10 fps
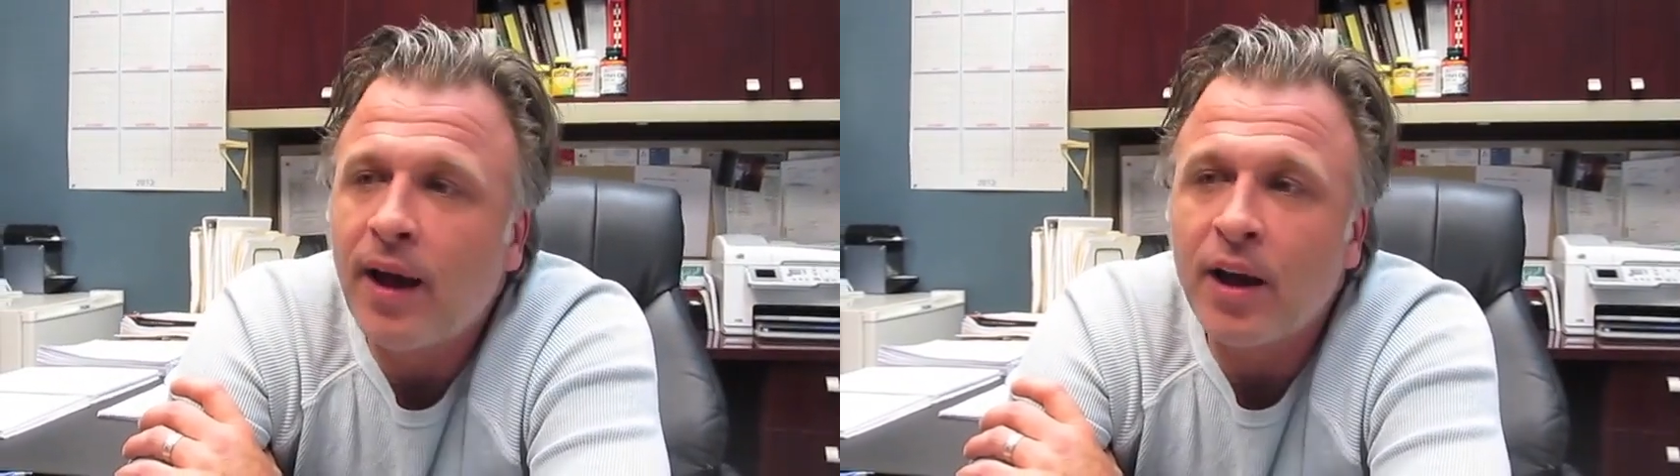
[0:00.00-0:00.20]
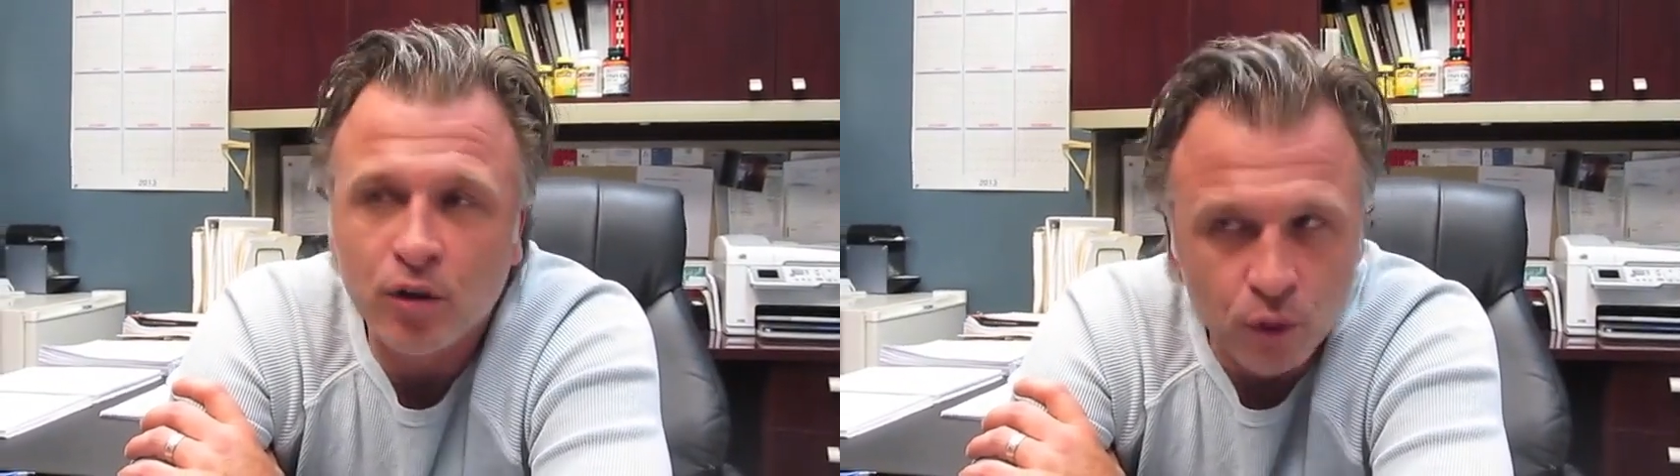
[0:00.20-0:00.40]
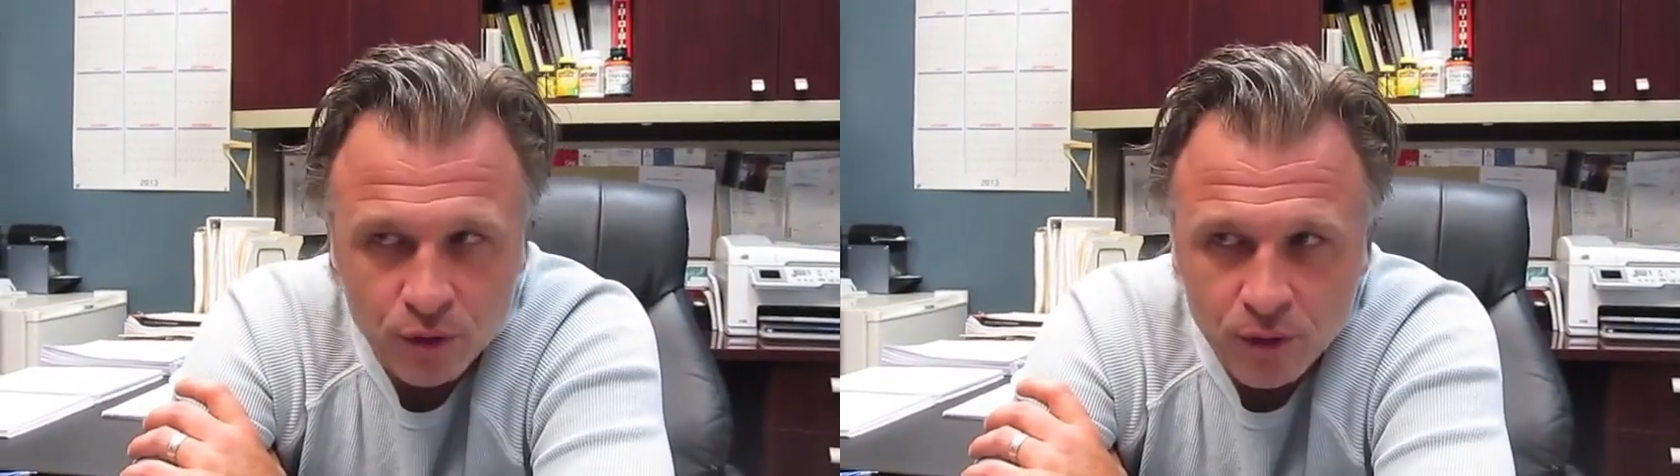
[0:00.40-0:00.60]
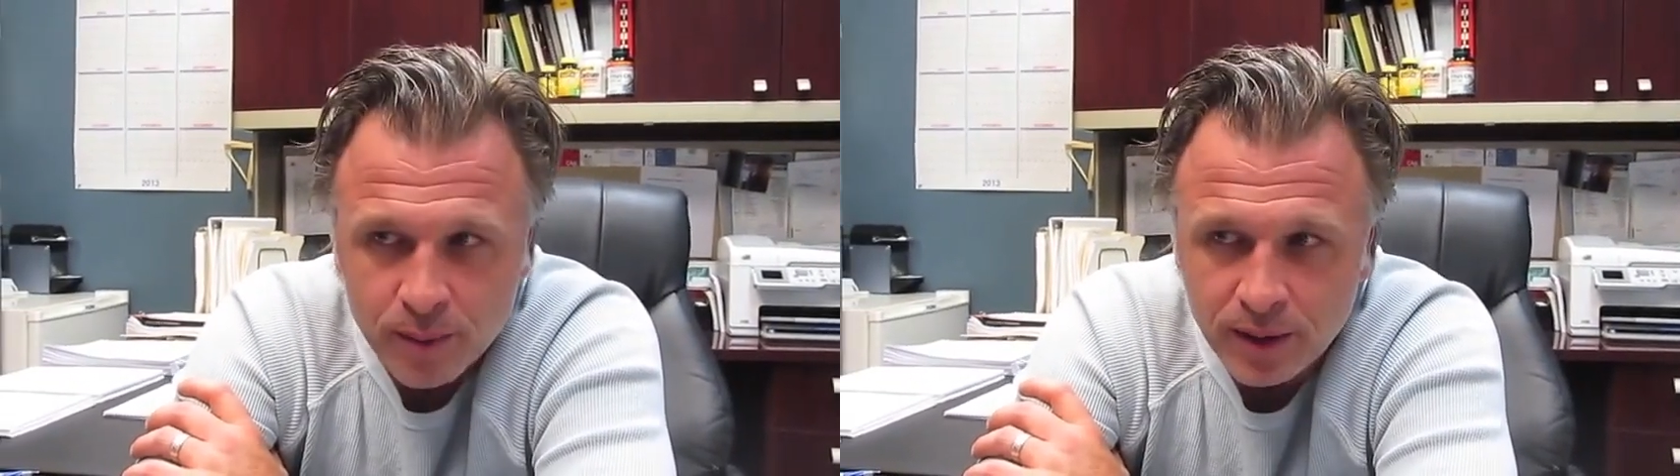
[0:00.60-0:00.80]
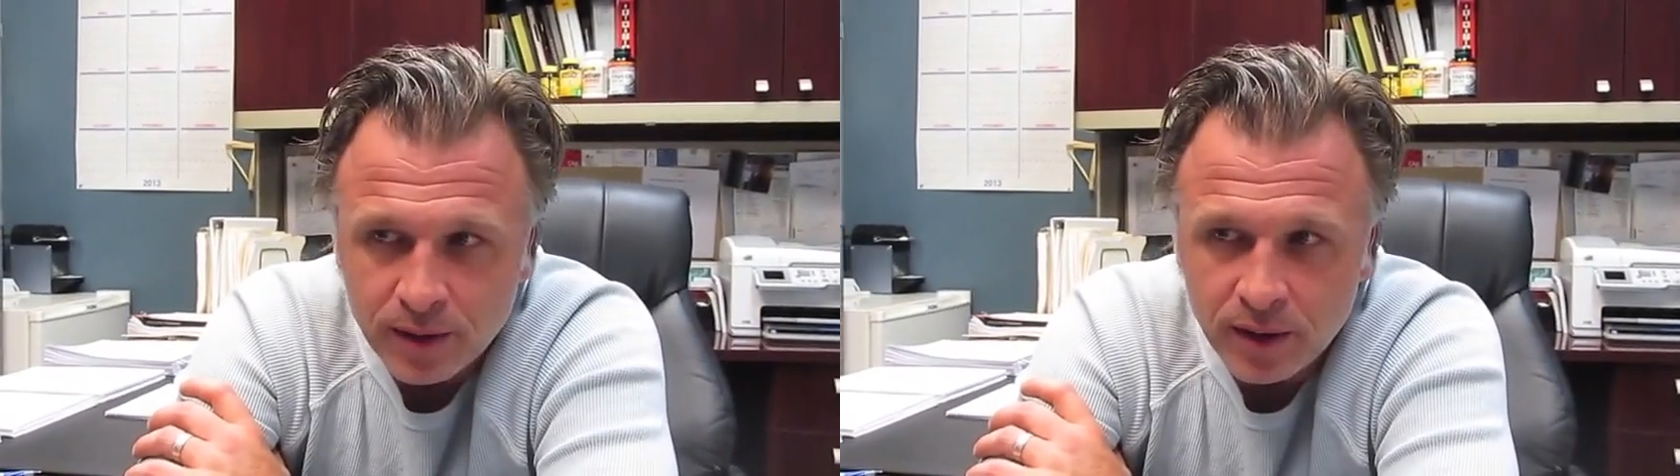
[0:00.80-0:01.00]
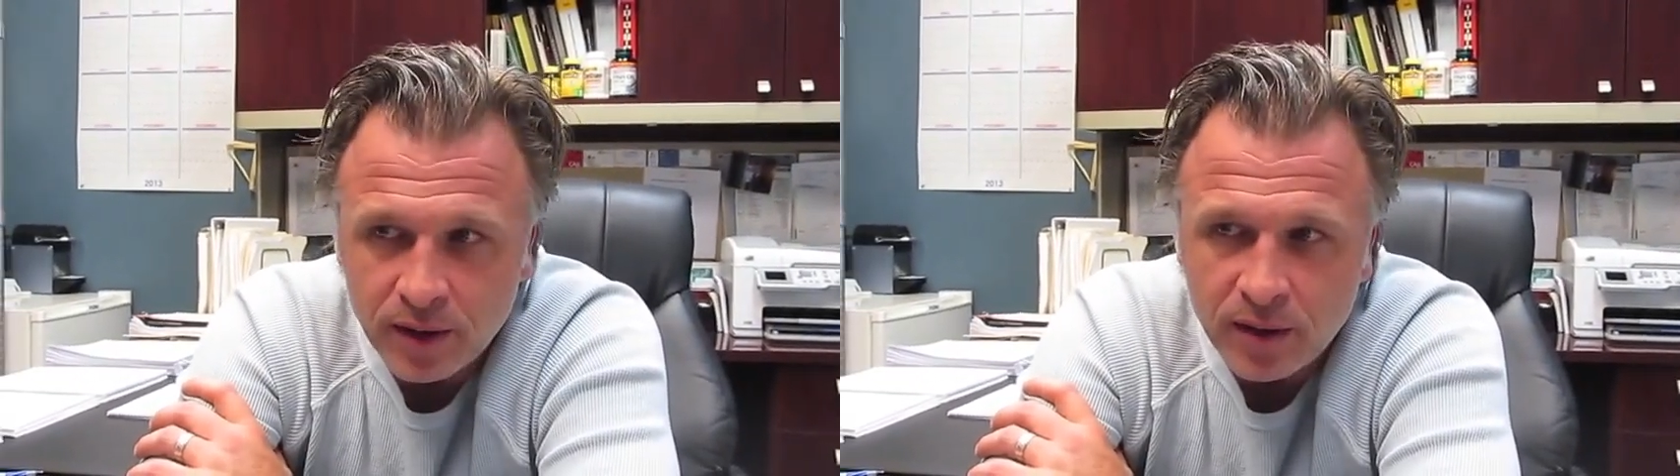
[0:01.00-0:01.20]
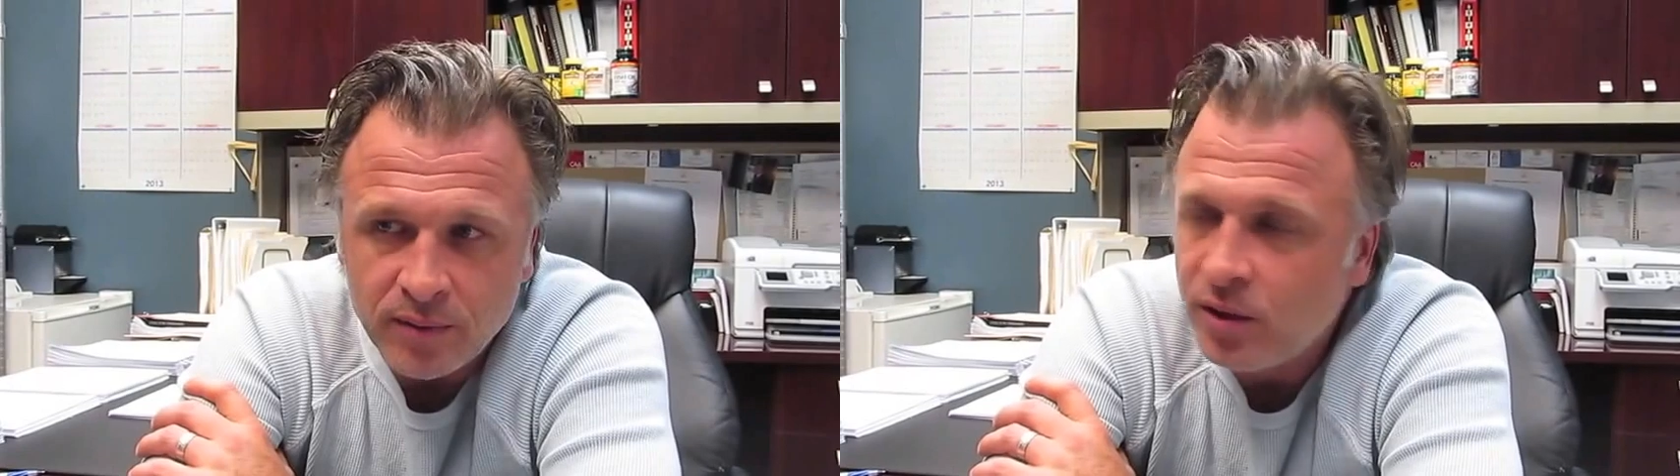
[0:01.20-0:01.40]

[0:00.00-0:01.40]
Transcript: I grew from it. Uh,